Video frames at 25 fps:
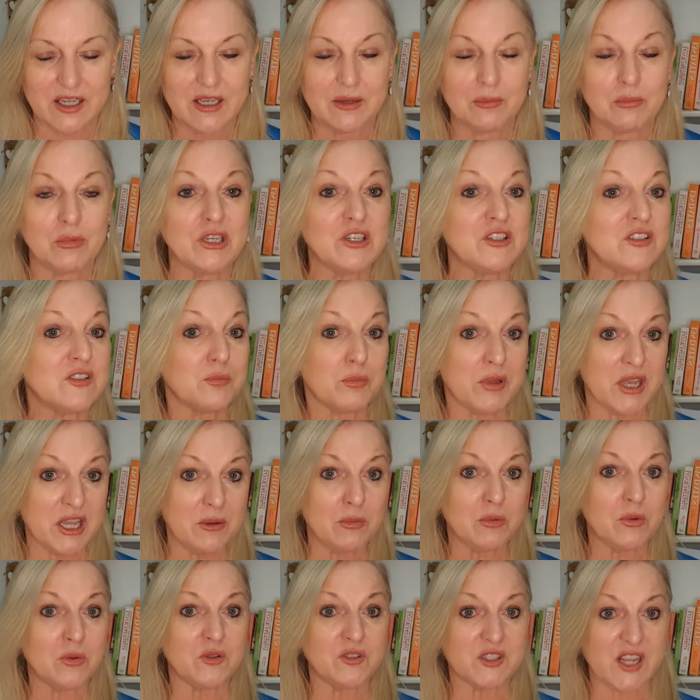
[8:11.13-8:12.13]
because
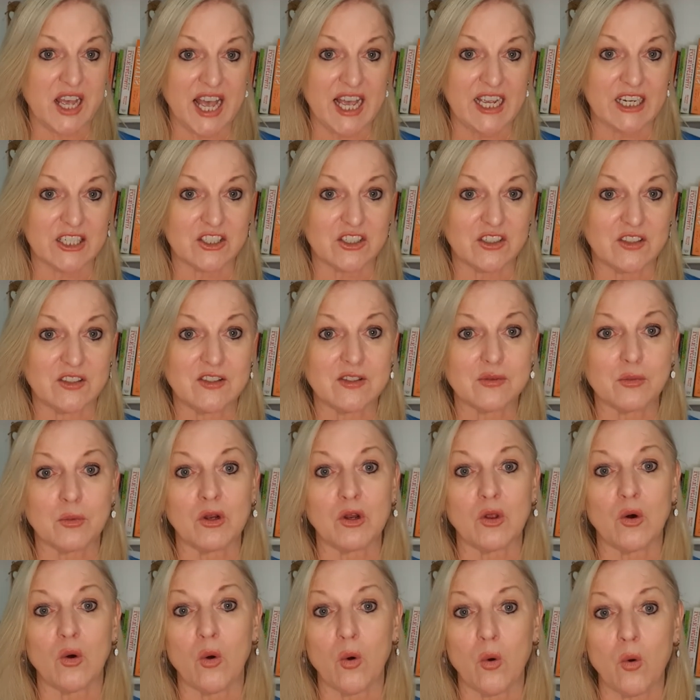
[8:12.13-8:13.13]
people's actions
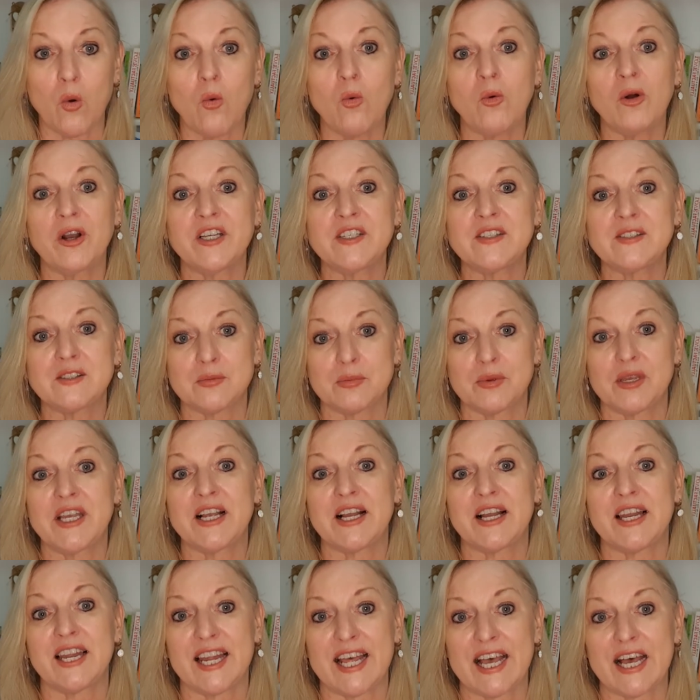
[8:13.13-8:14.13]
will always
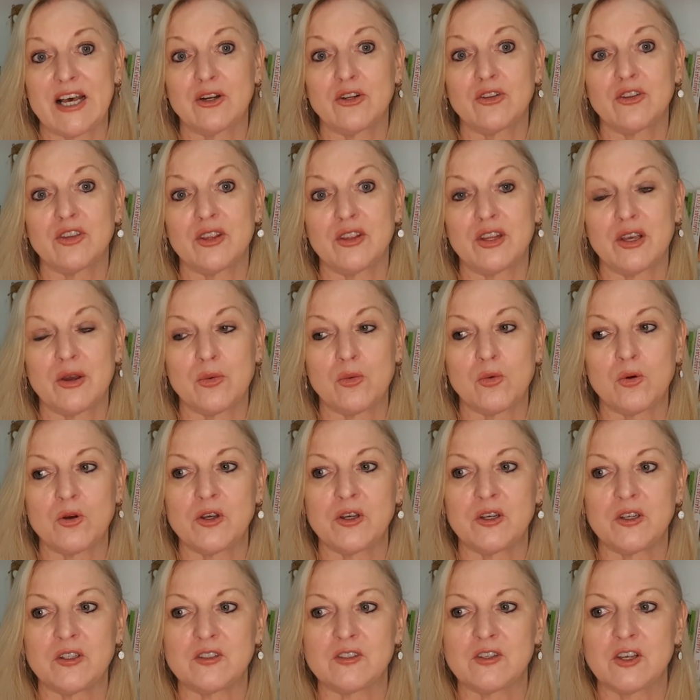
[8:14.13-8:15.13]
speak louder than their
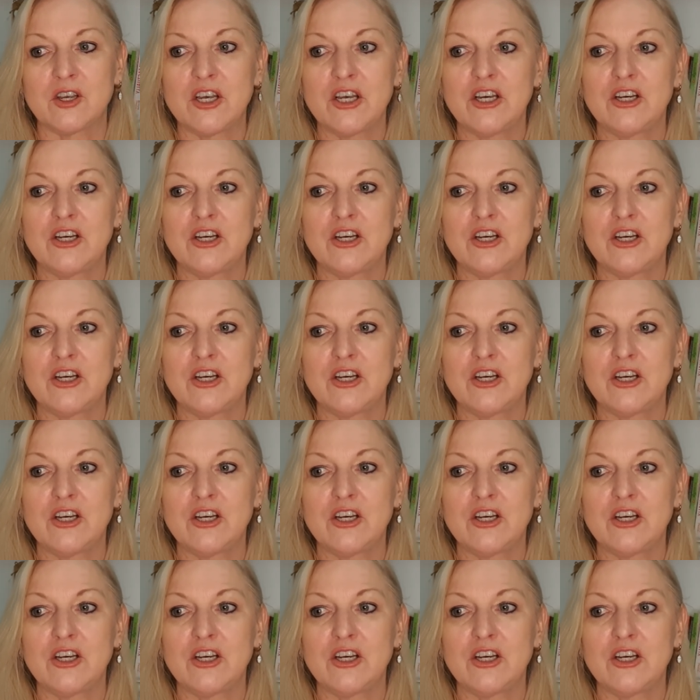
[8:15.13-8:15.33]
words.